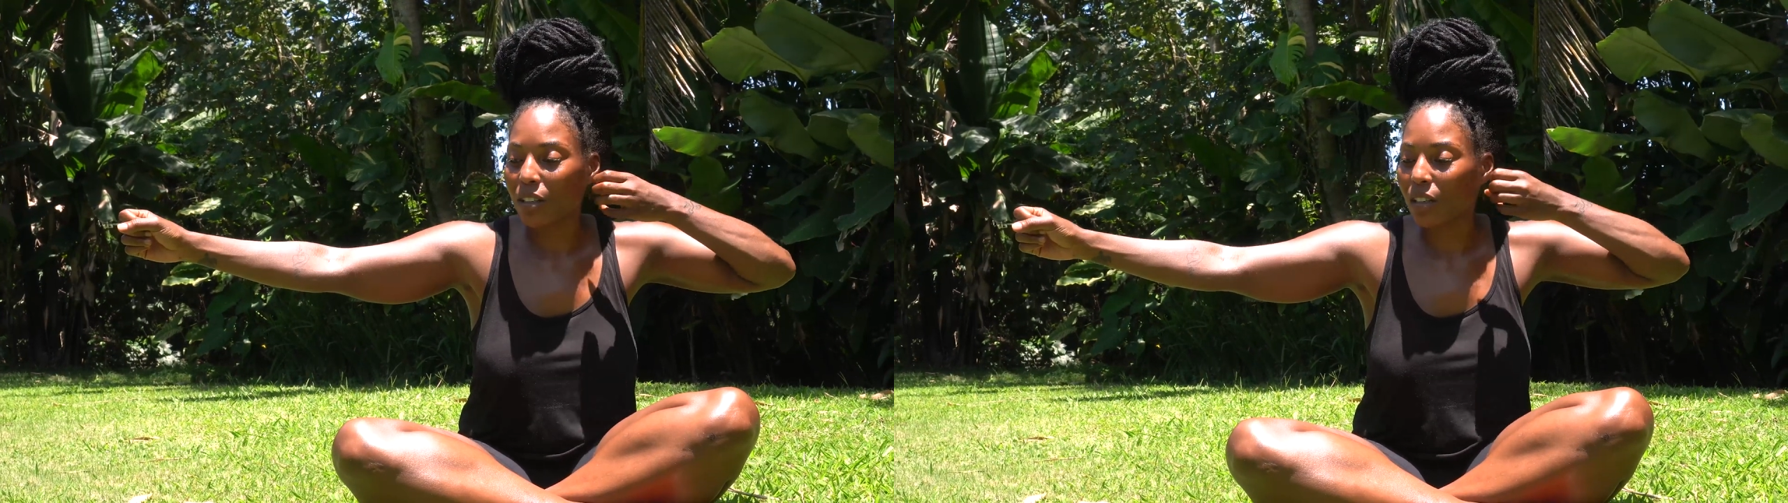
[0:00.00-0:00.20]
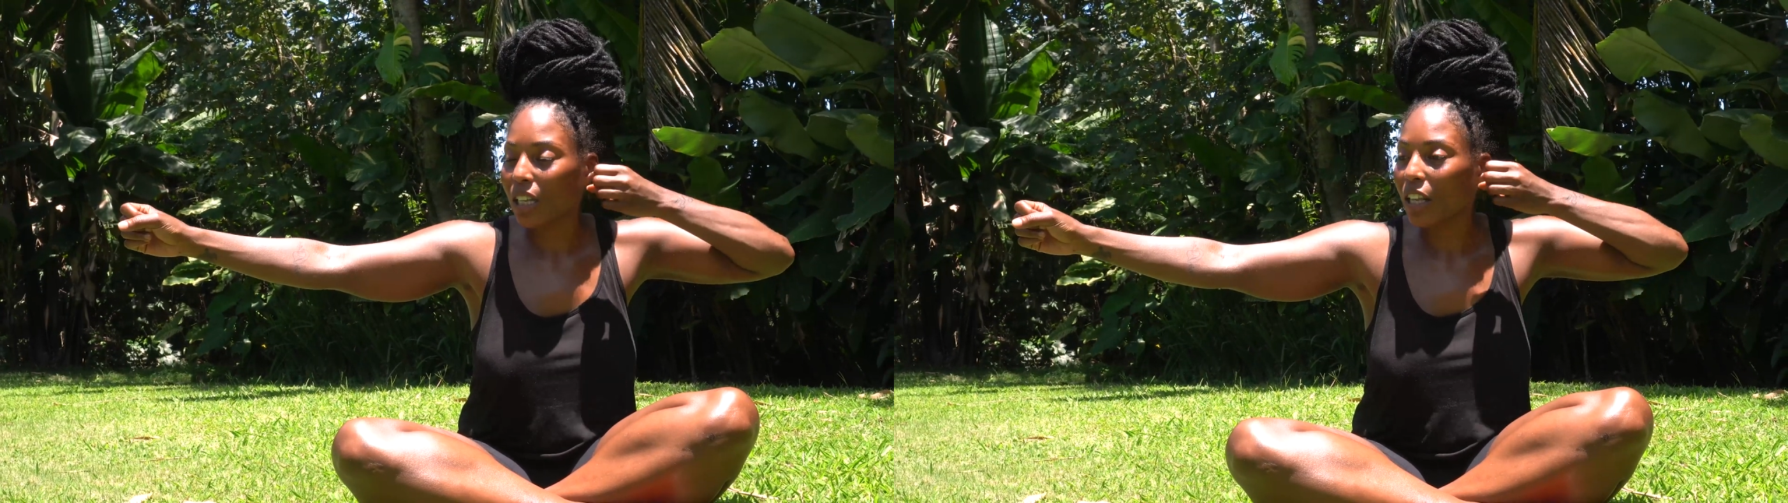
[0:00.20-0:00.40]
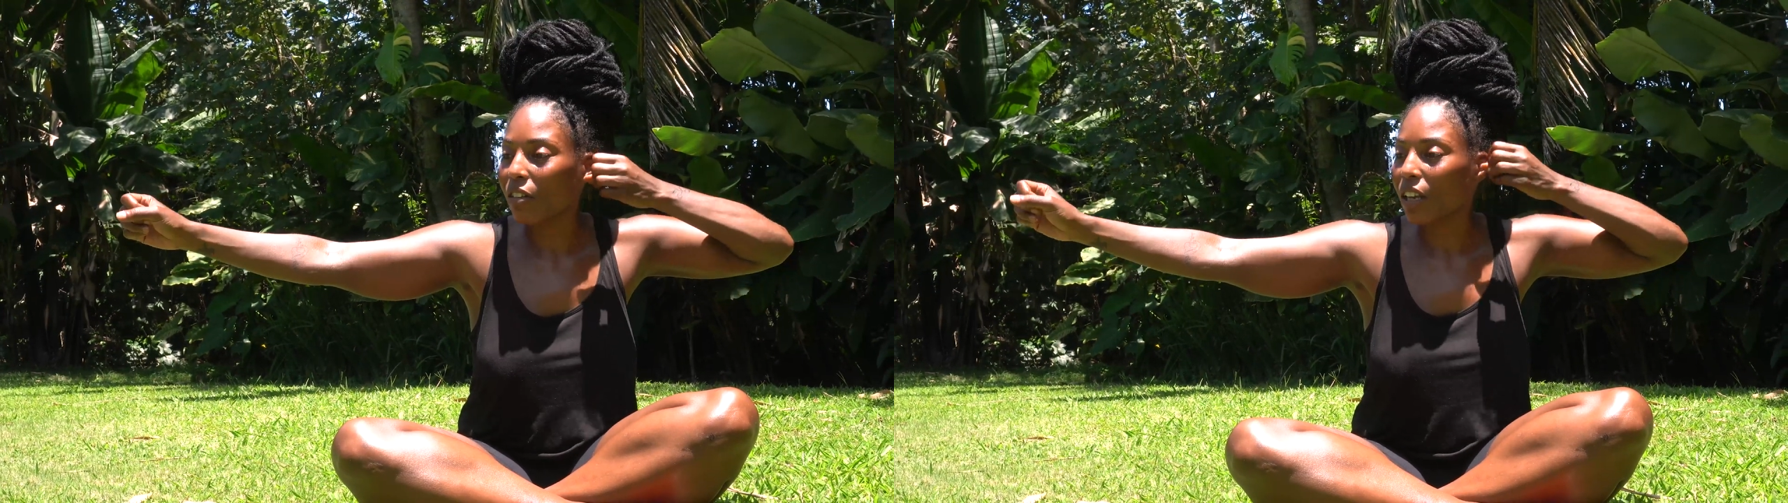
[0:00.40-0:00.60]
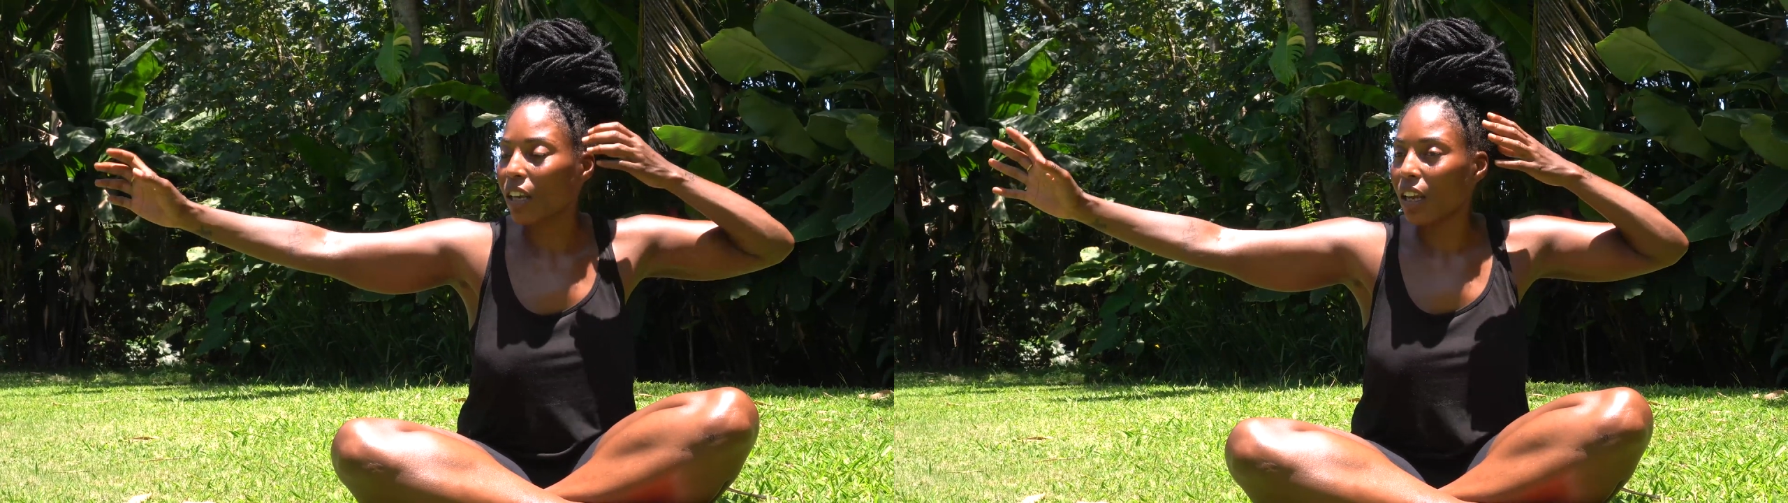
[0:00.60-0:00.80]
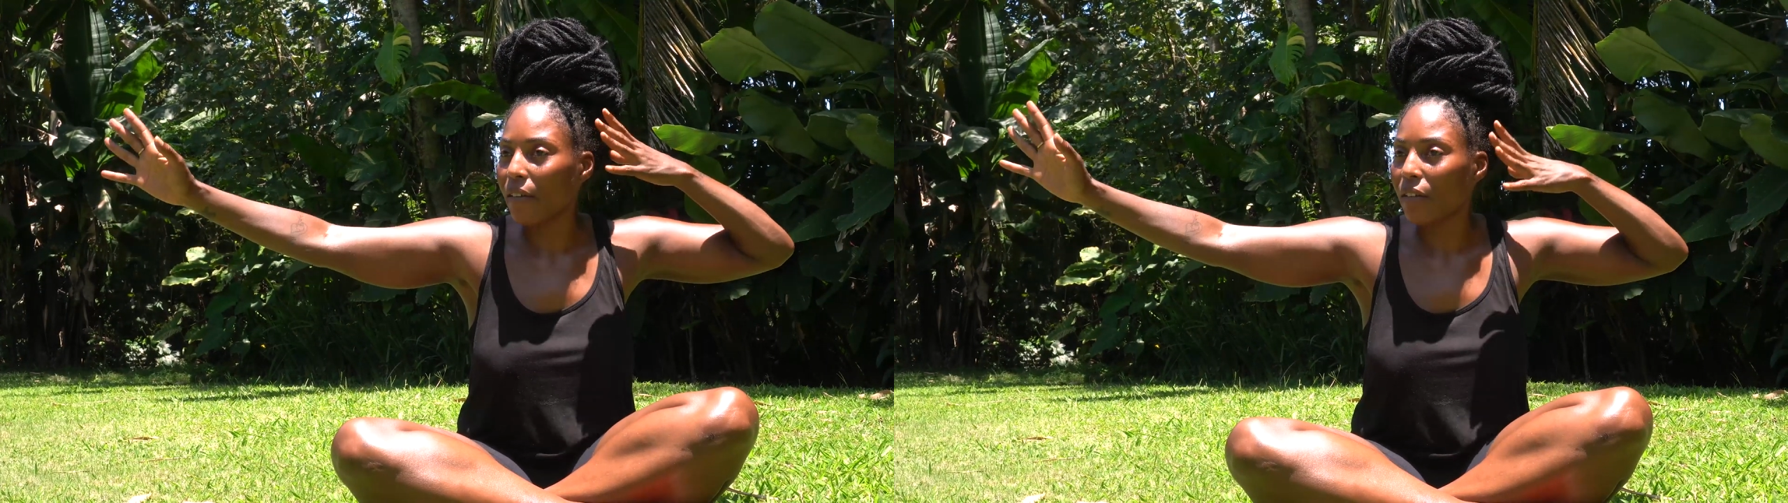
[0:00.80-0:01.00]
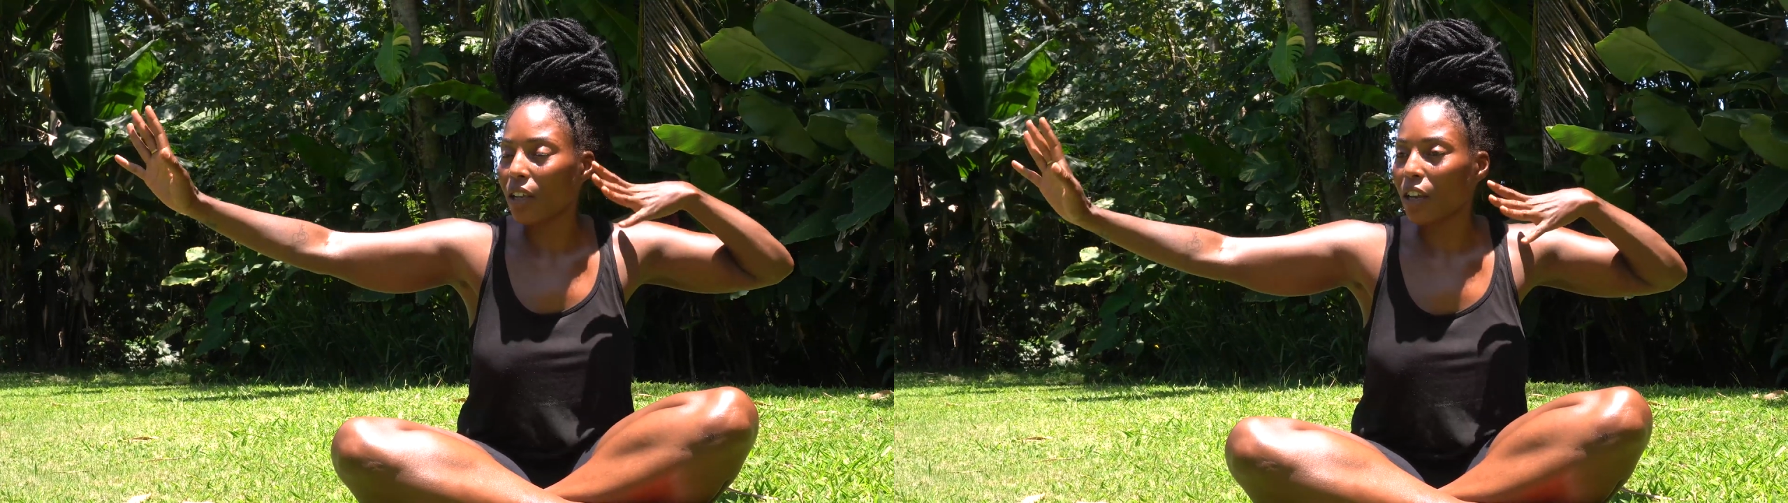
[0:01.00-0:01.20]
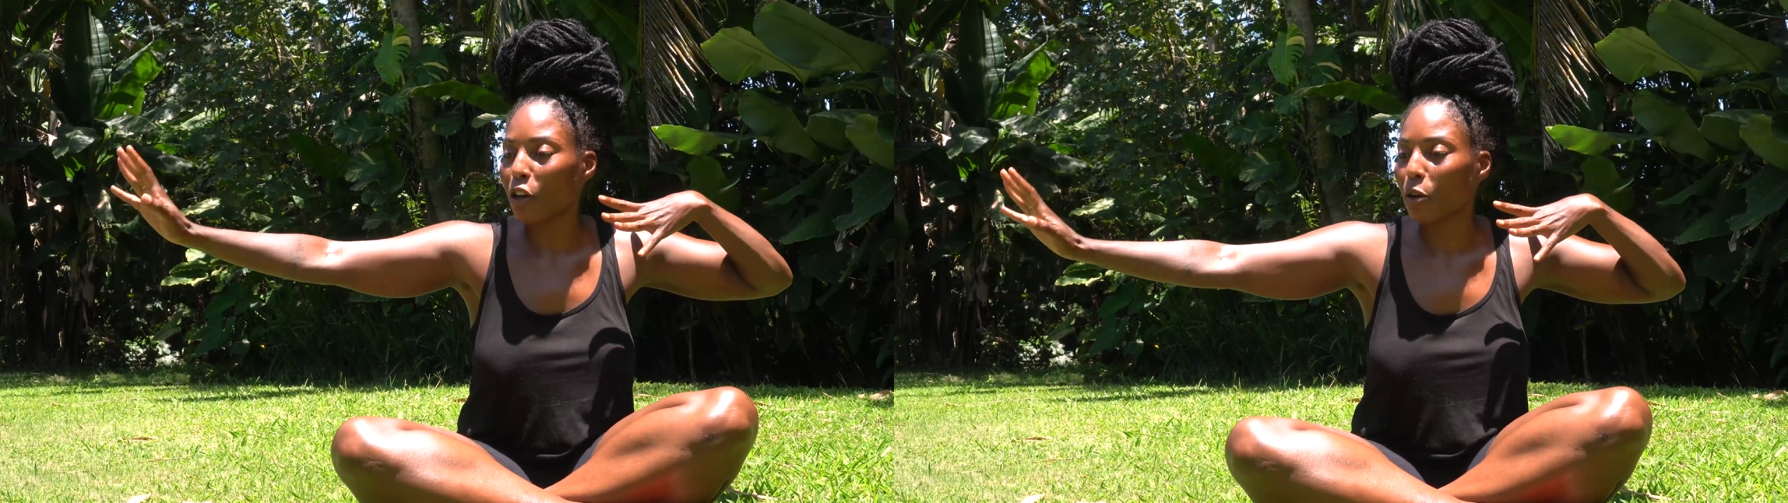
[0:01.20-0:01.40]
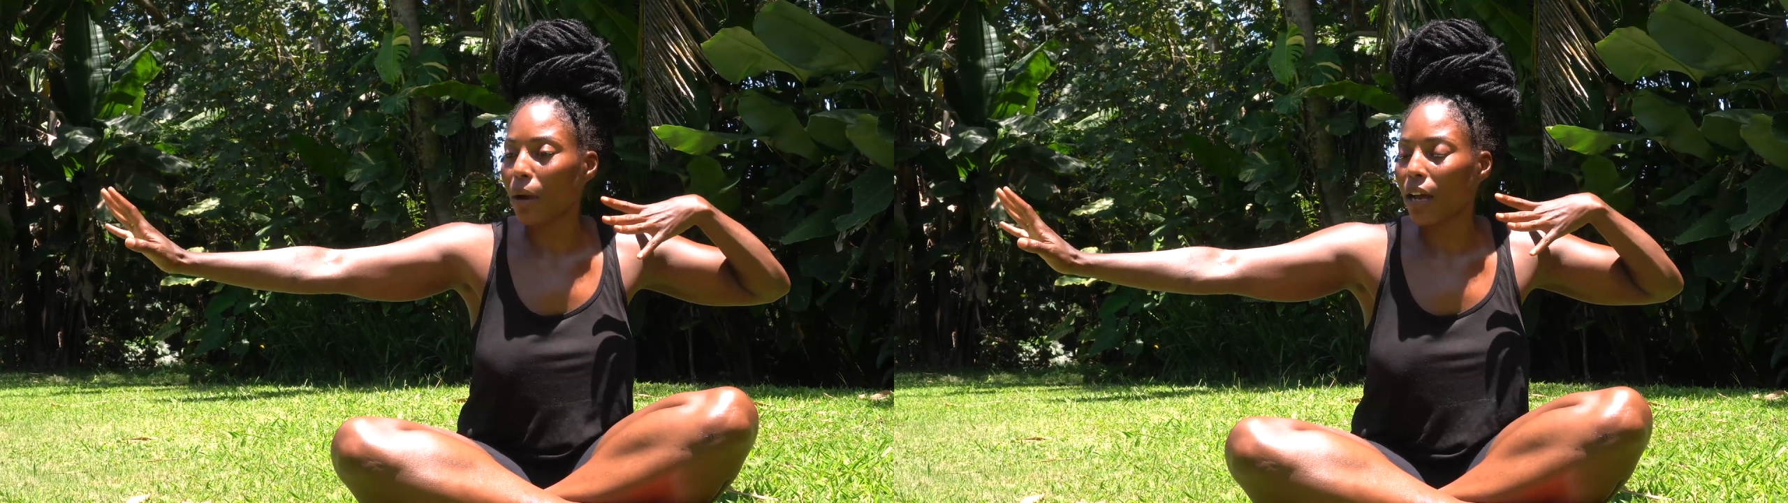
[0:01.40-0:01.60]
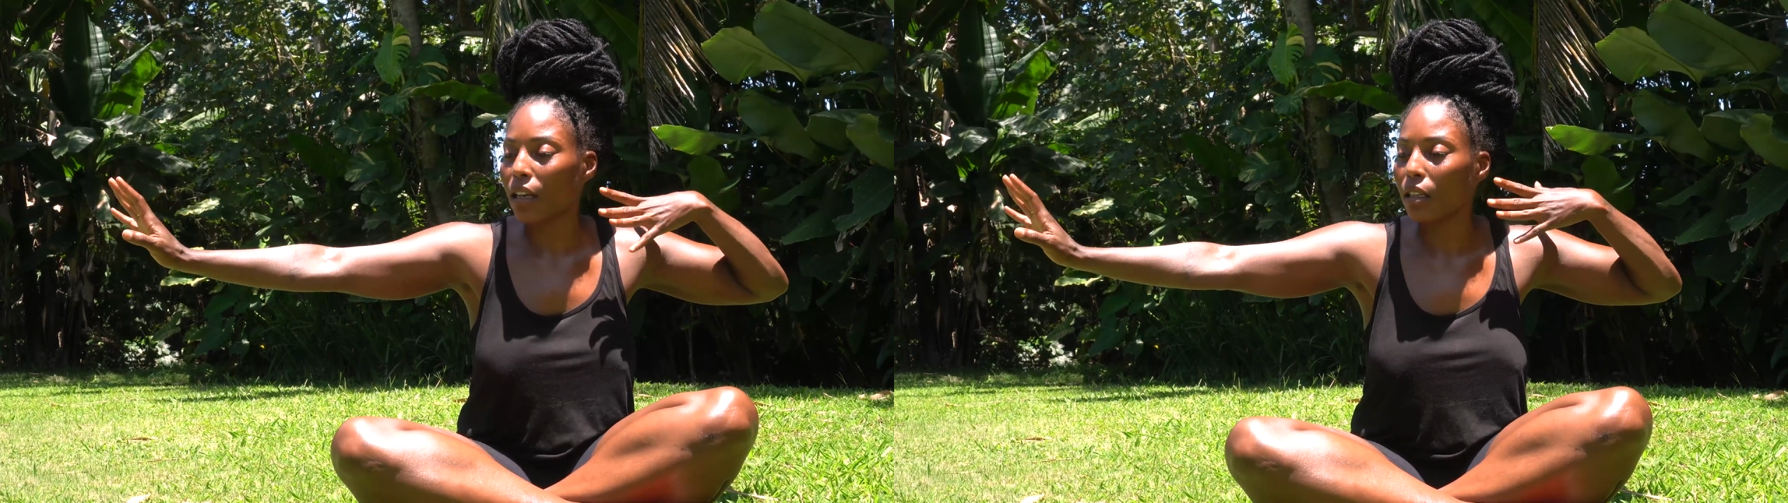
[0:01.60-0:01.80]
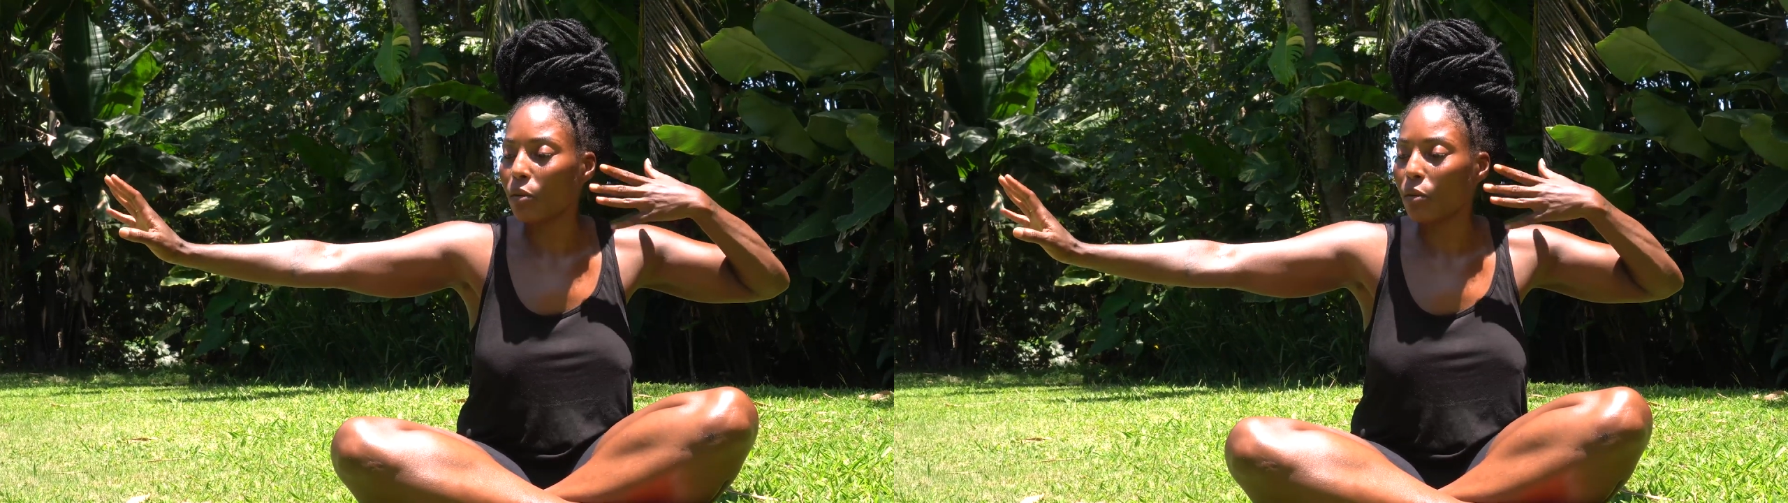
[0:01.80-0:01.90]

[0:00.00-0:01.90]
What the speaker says: is literally everything in your body is